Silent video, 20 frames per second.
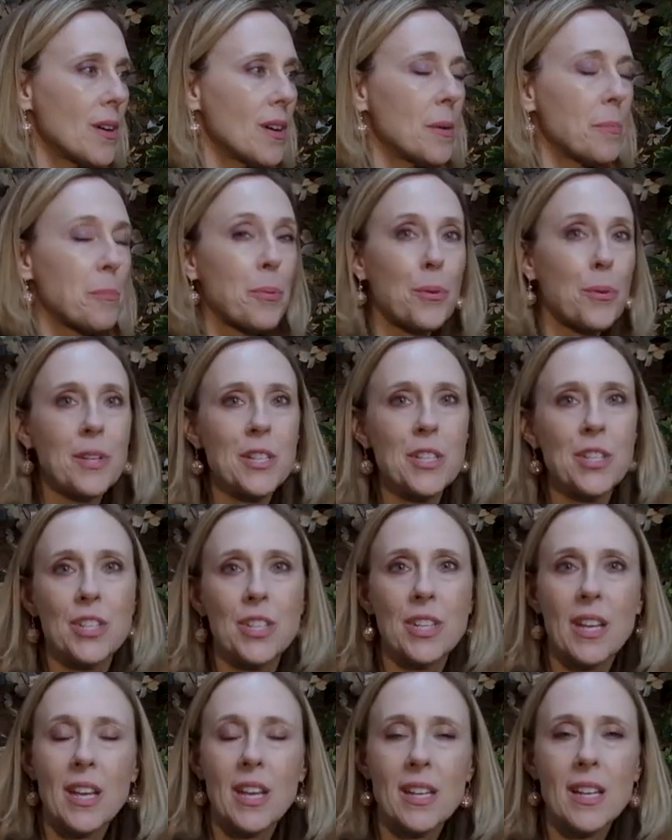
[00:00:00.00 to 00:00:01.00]

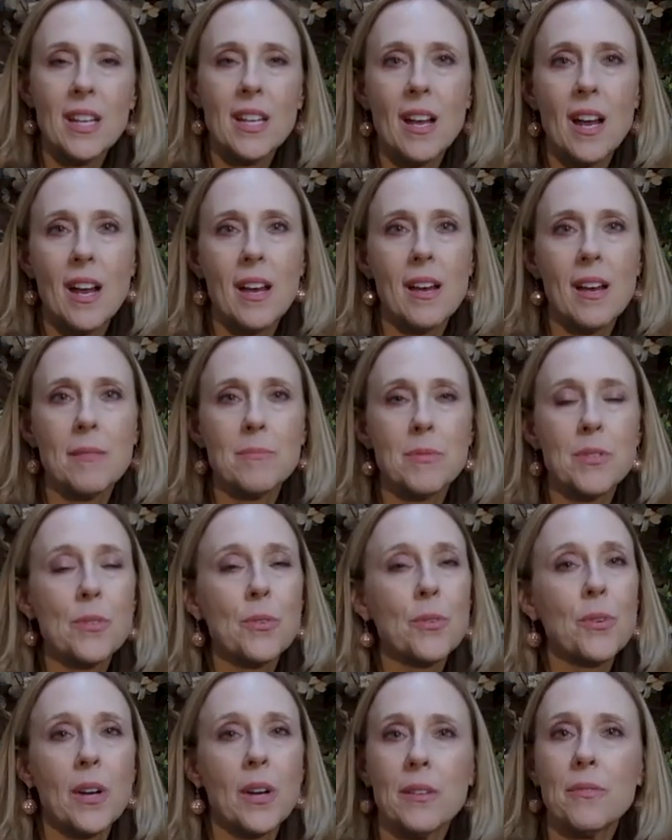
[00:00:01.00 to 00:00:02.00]
appreciating. I'm so
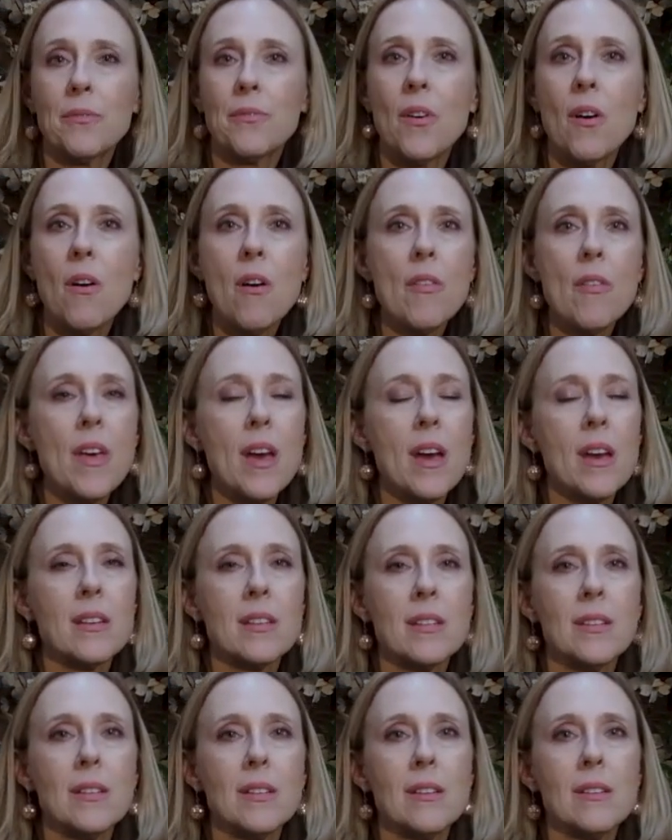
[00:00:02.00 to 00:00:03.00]
grateful that
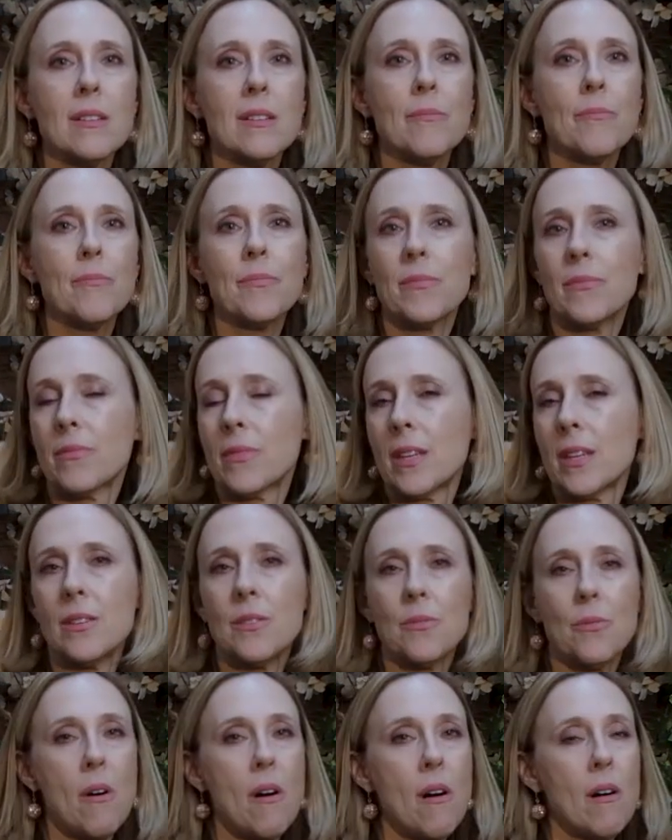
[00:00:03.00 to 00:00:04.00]

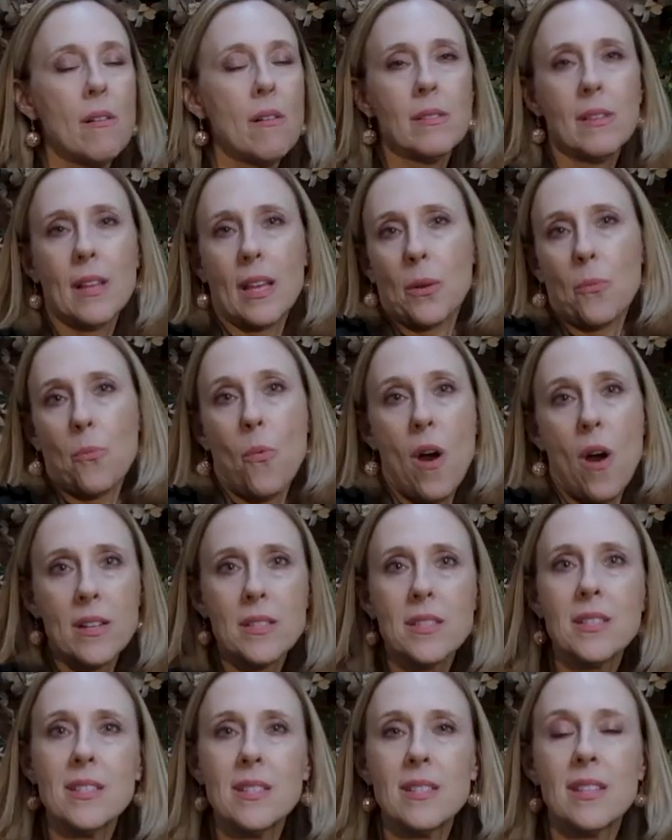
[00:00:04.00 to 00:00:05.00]
you all like
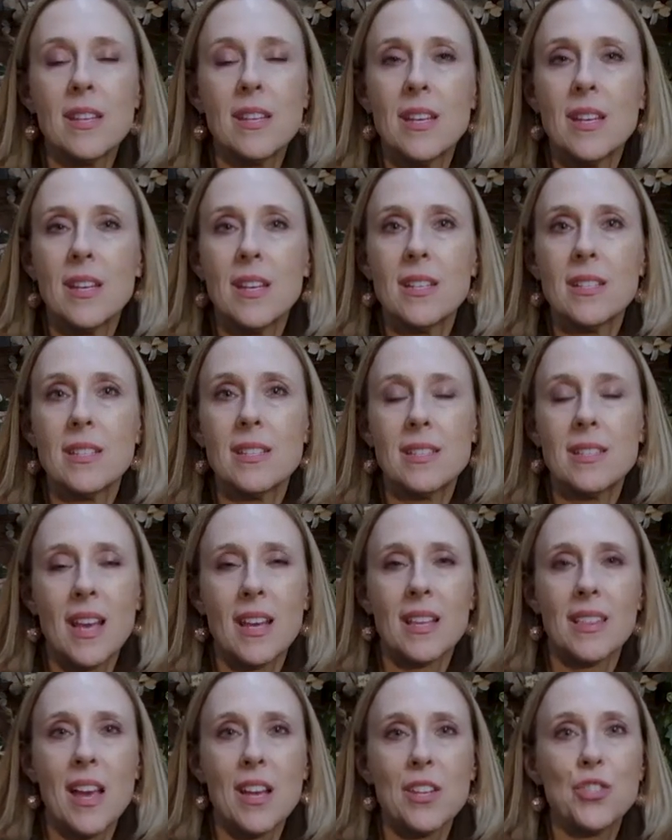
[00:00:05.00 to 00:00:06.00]
wanted to
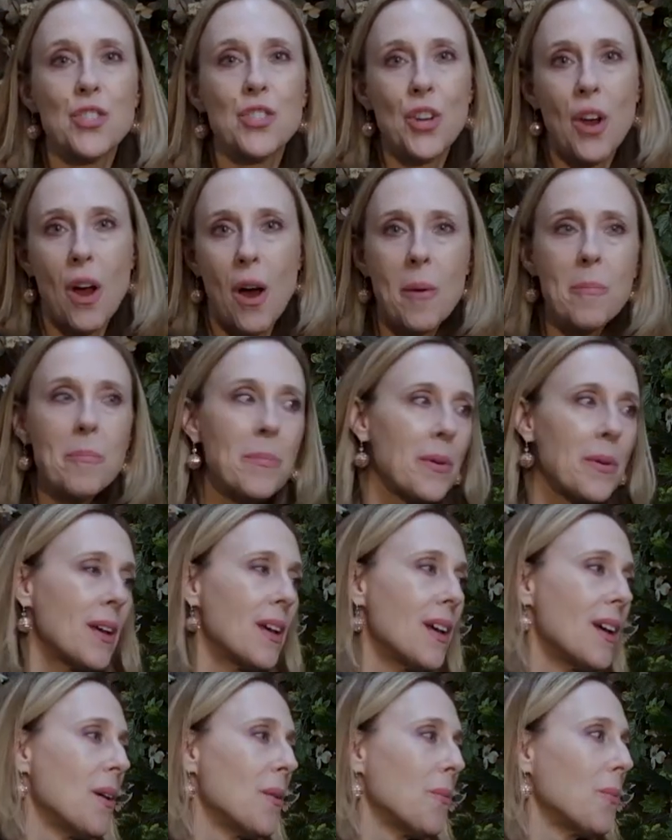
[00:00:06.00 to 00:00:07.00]
take that jump
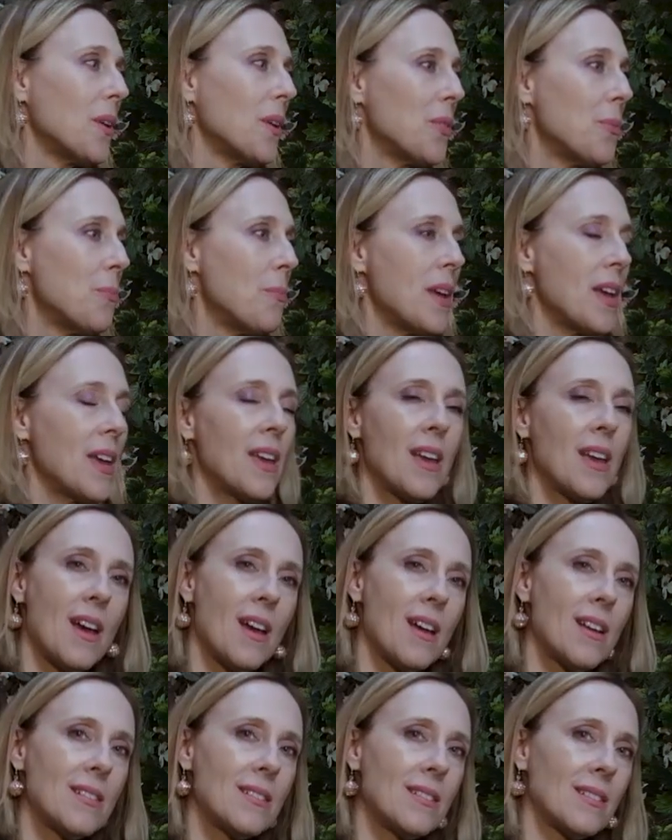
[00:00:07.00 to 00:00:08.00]
with me
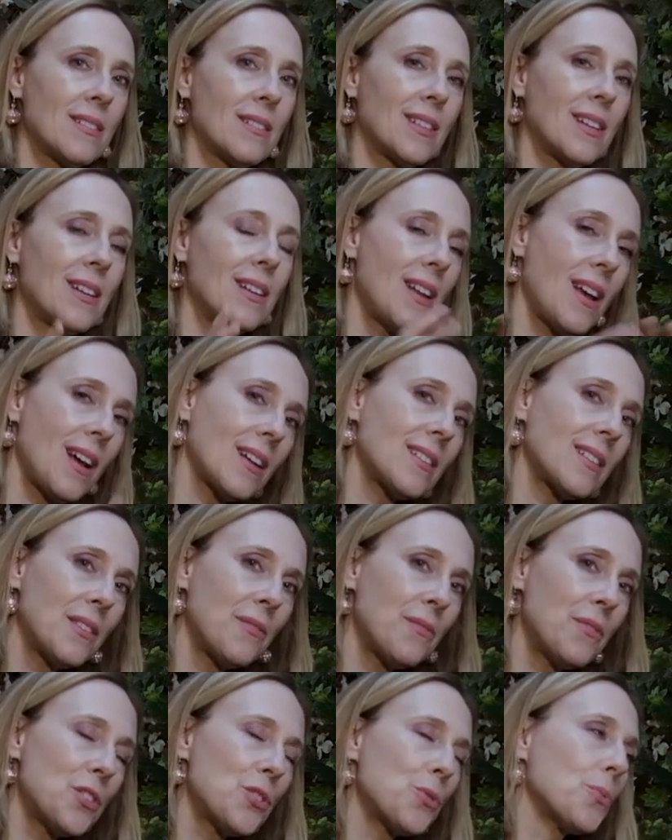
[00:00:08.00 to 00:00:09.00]
and connect the
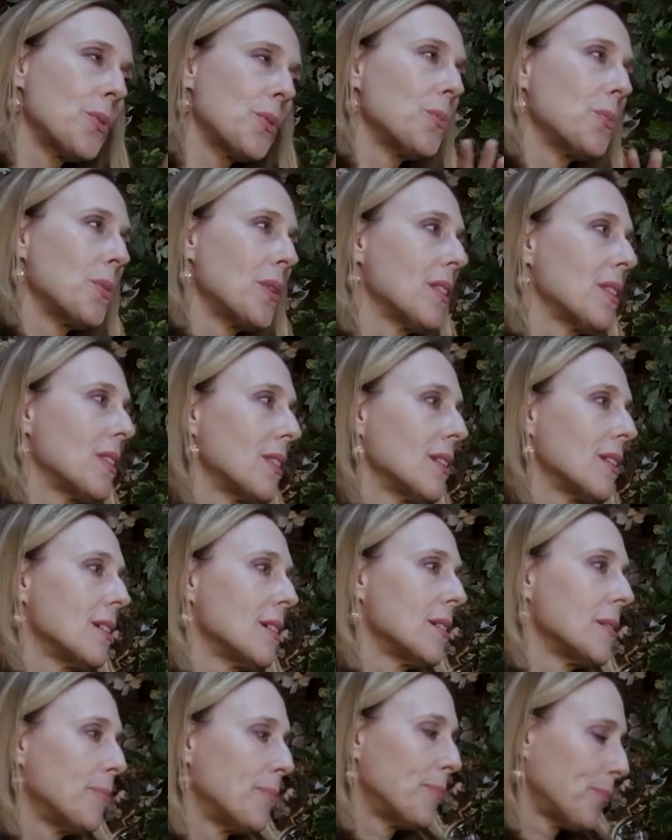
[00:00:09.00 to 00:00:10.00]
visual with
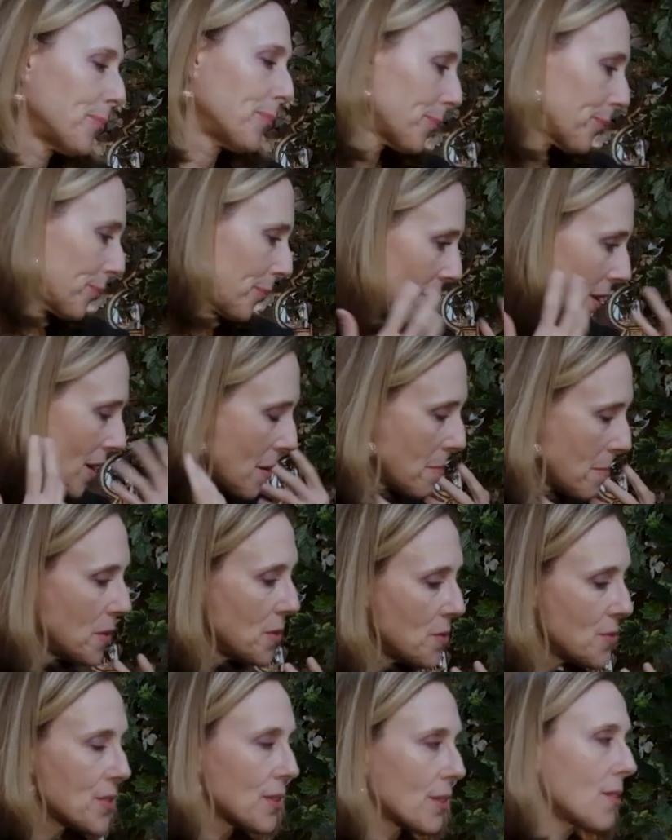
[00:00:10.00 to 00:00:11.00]
the
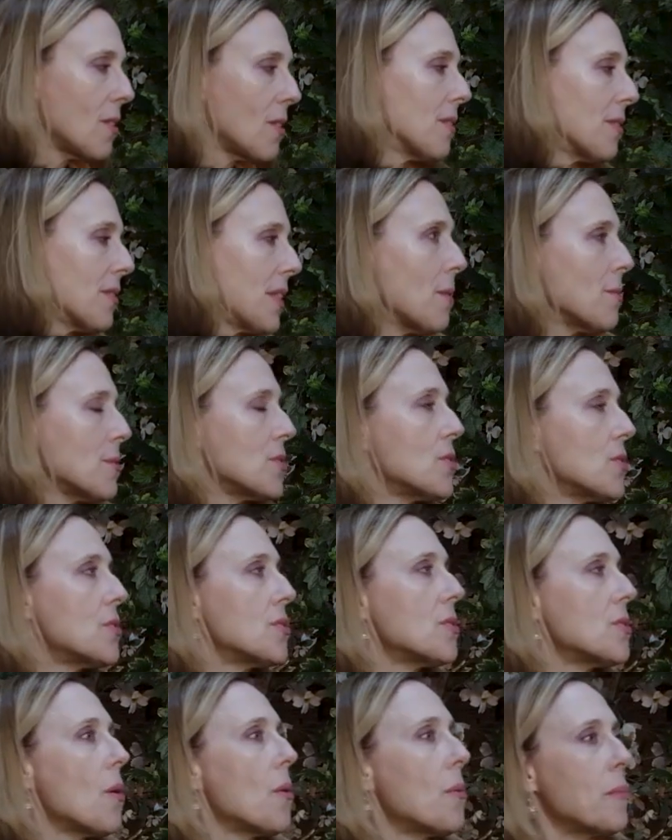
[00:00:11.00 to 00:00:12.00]
musical. That was
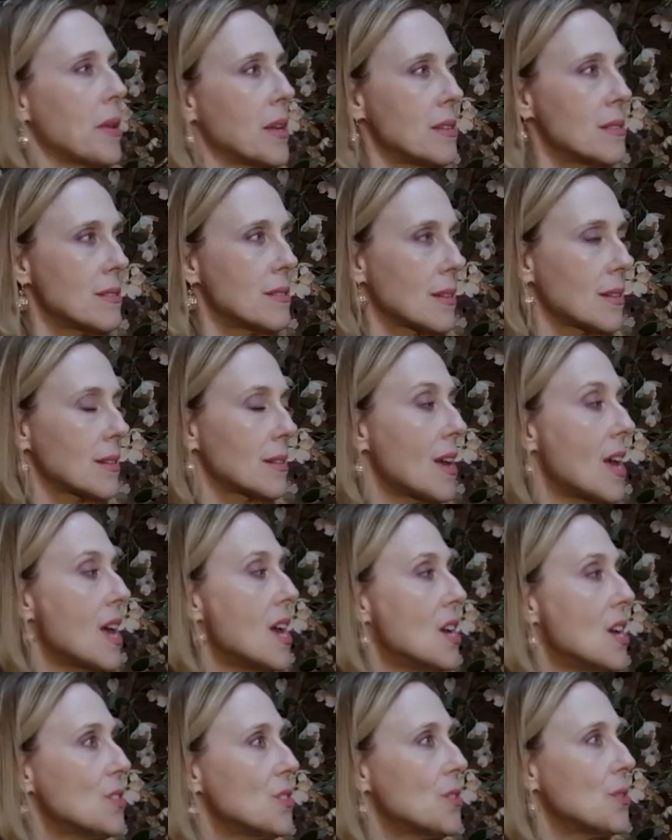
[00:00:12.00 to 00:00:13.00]
so amazing.
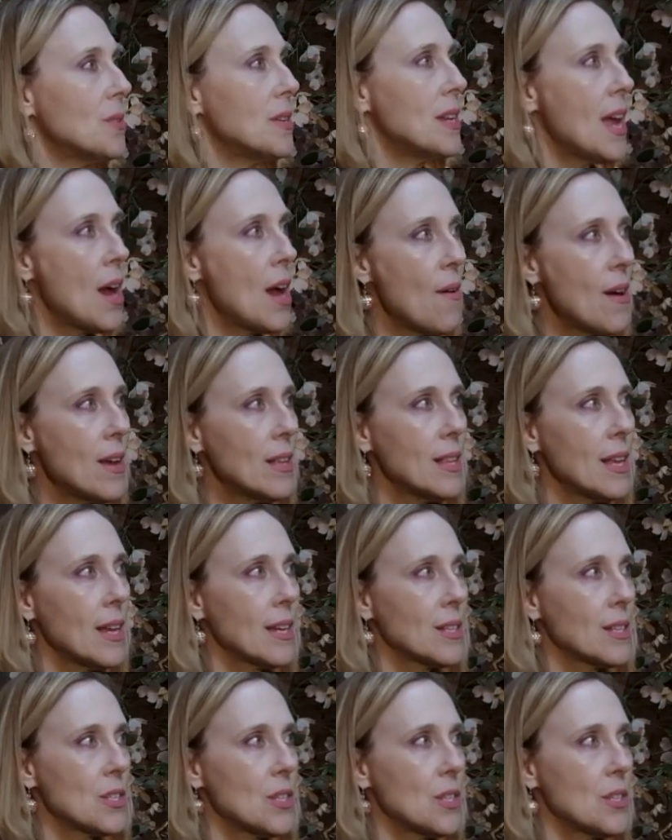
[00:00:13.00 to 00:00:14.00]
So now I'd
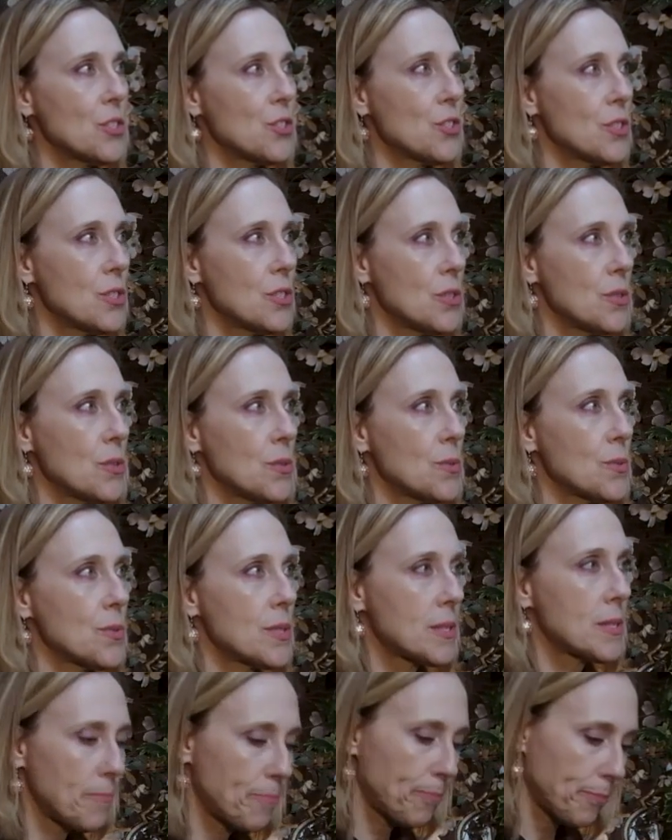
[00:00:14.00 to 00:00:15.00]
like to introduce